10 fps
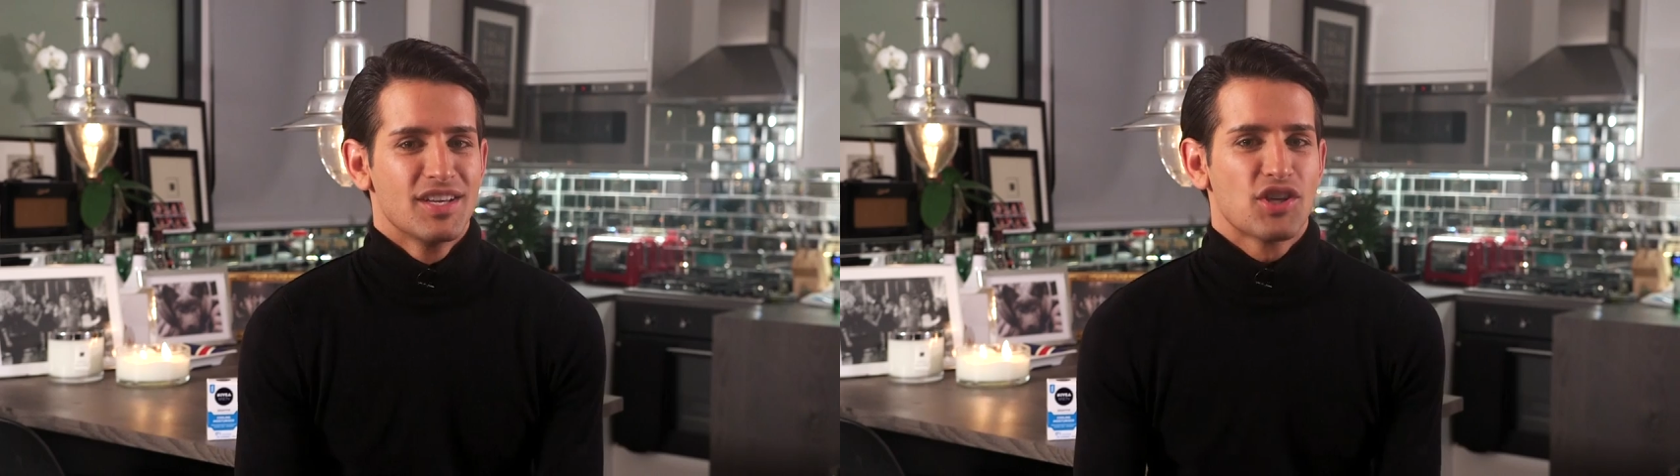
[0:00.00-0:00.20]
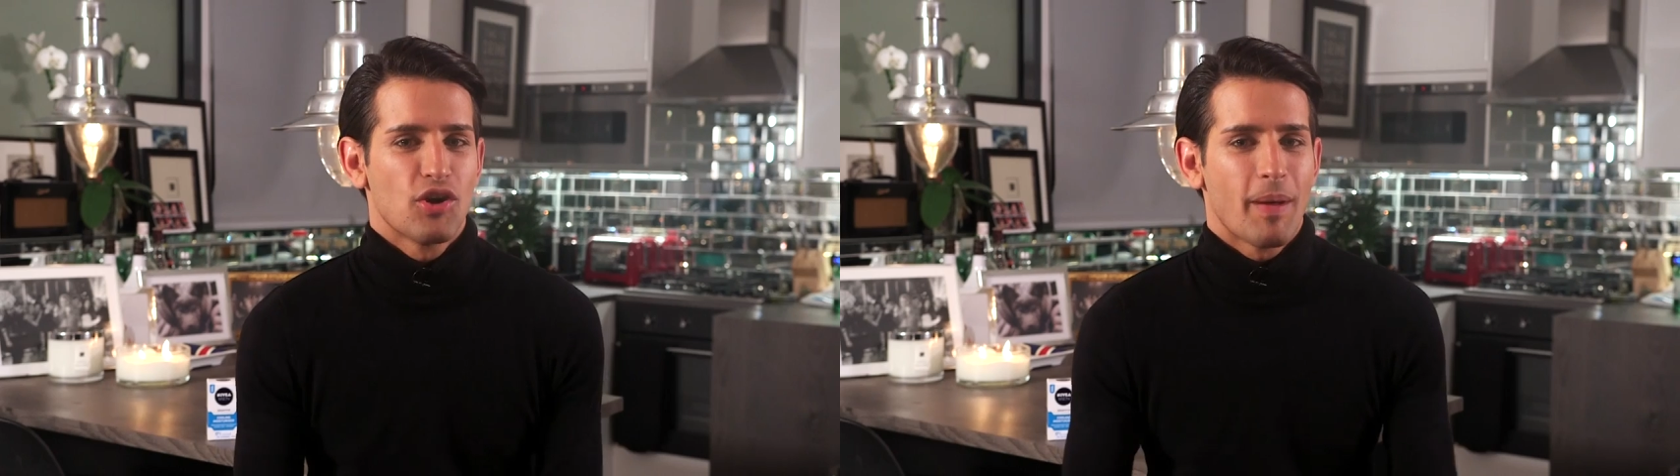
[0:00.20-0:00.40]

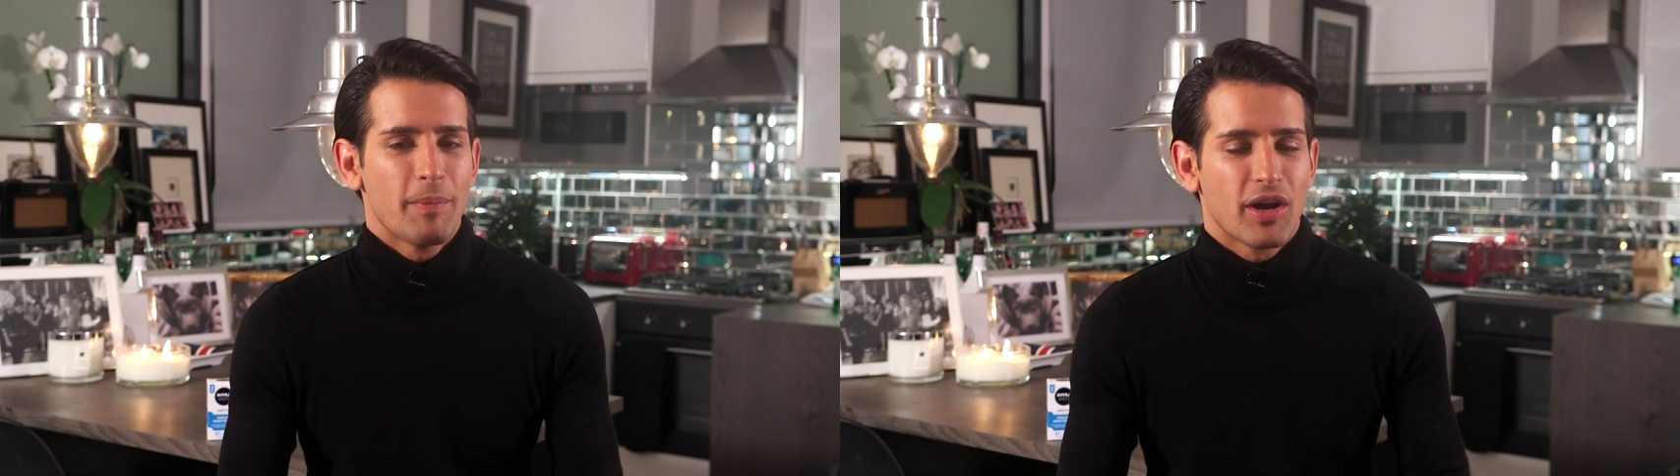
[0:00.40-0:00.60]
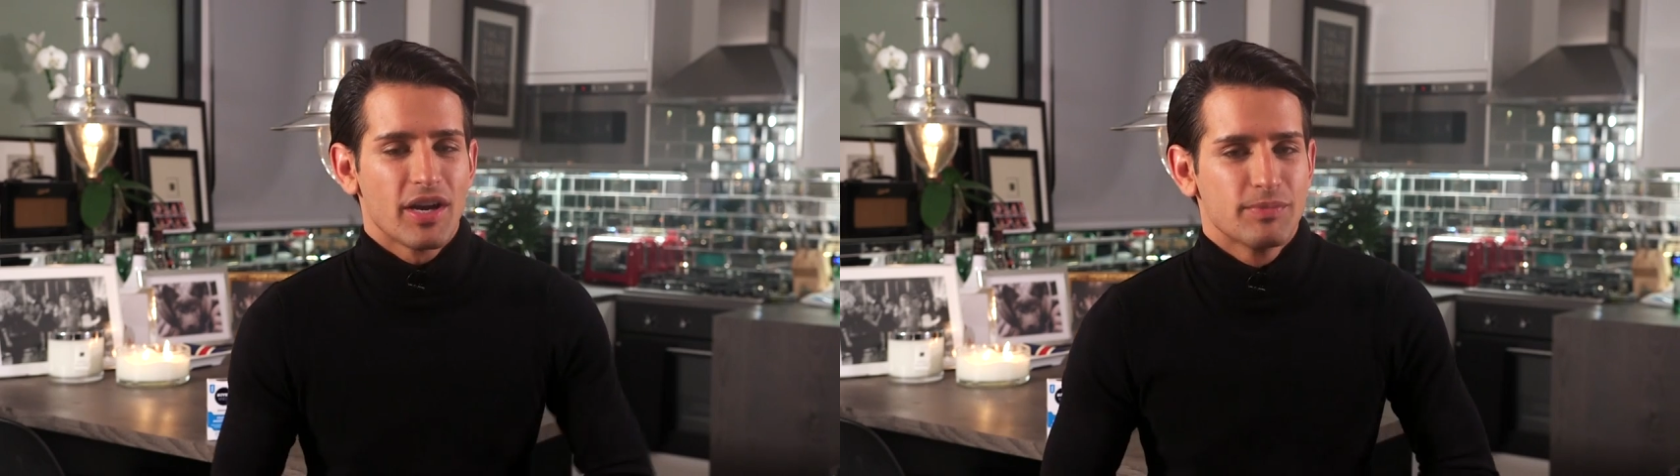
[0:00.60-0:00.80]
So
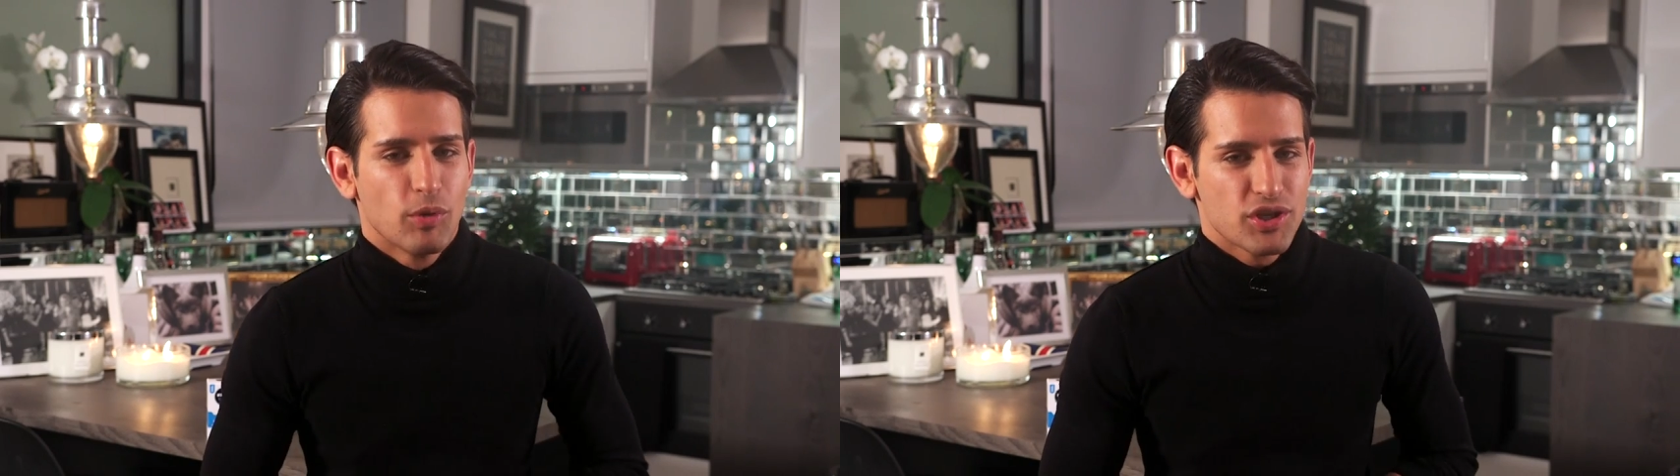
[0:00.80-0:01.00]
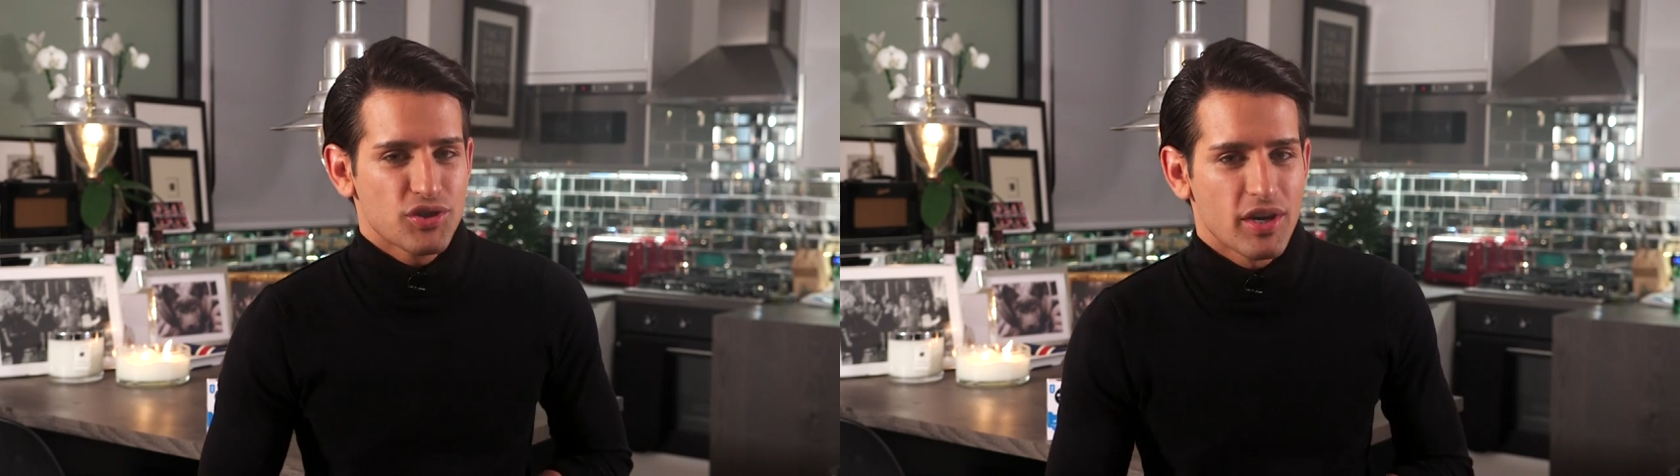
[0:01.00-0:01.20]
remember guys,
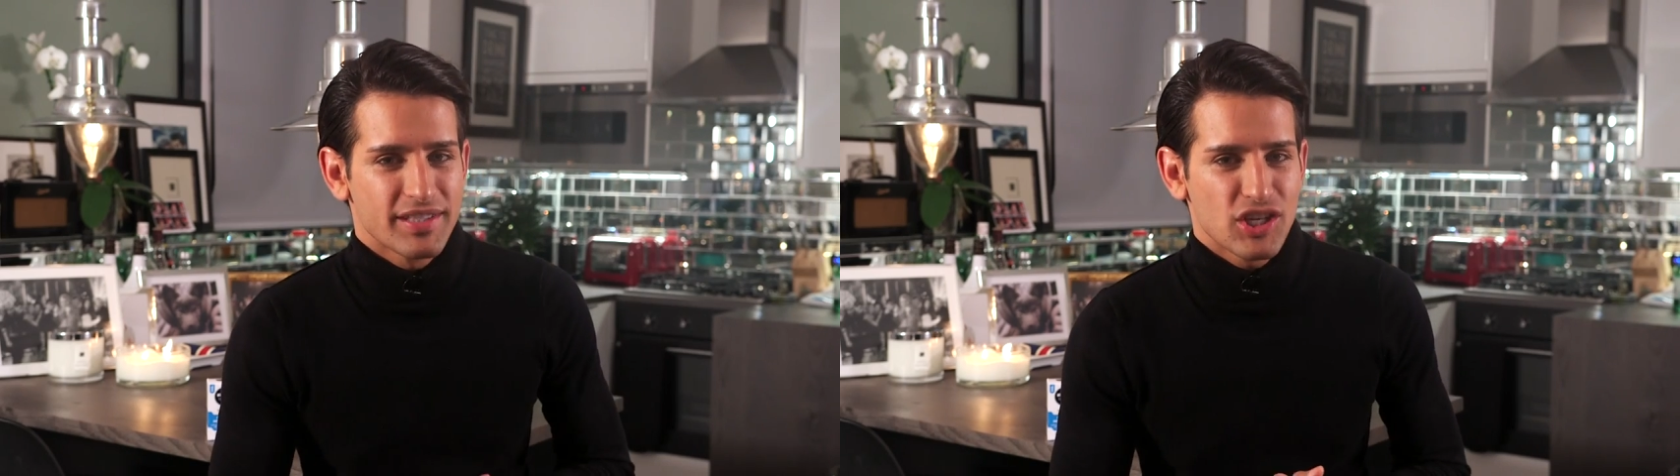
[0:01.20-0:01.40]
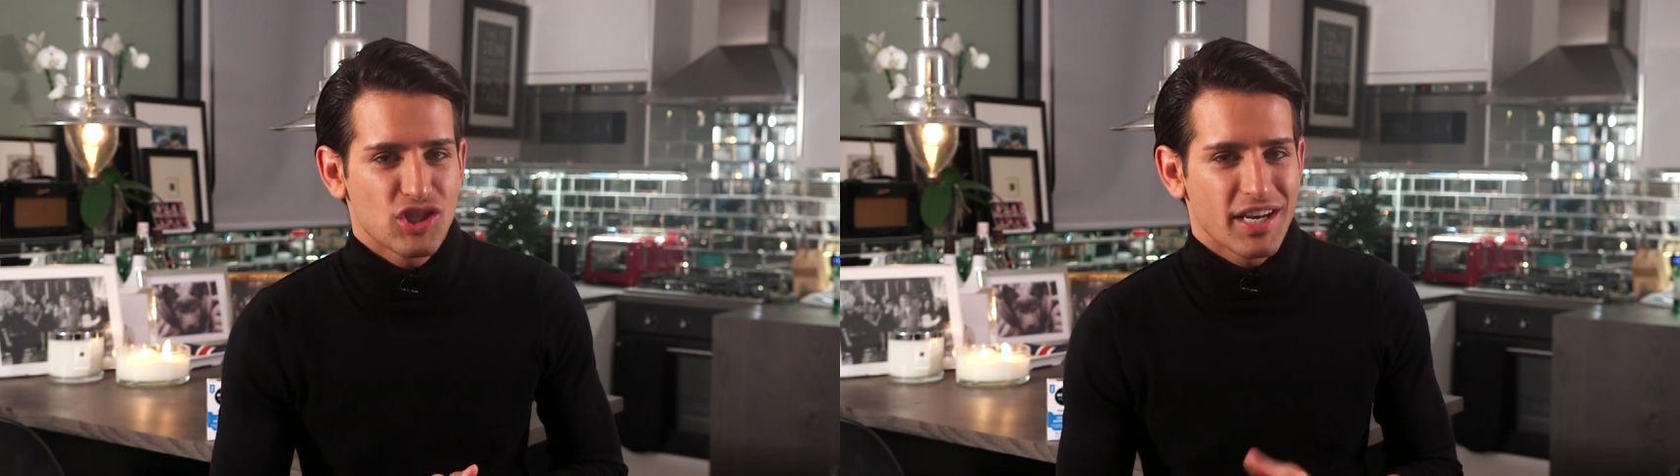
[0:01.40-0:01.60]

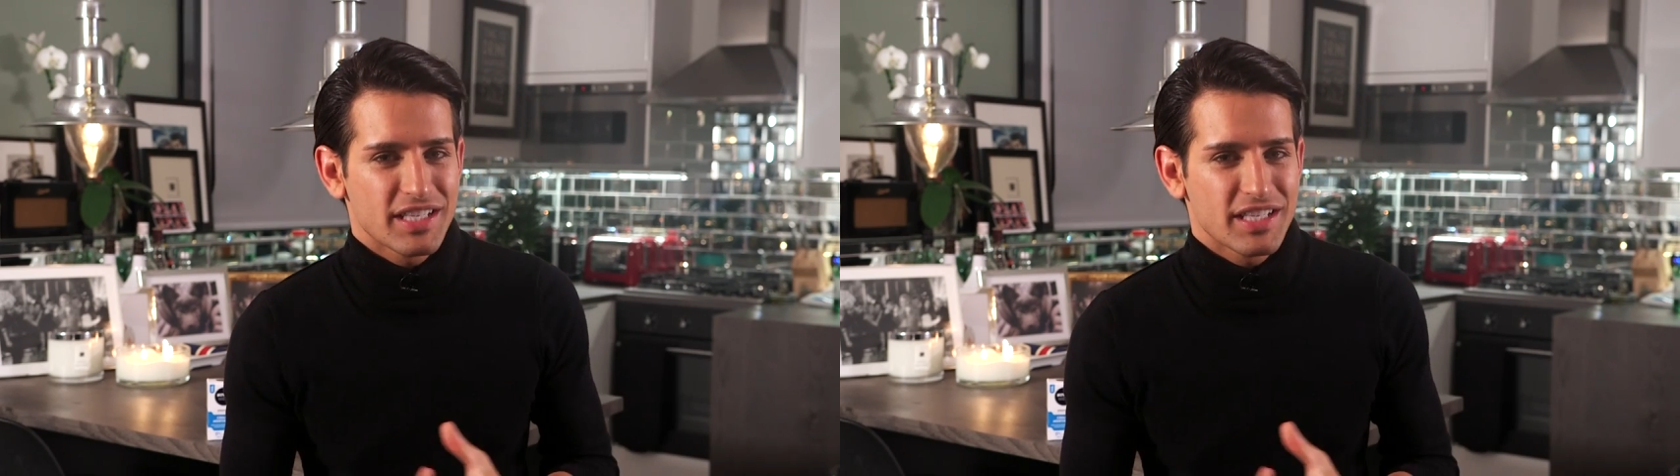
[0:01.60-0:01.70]
moisturisation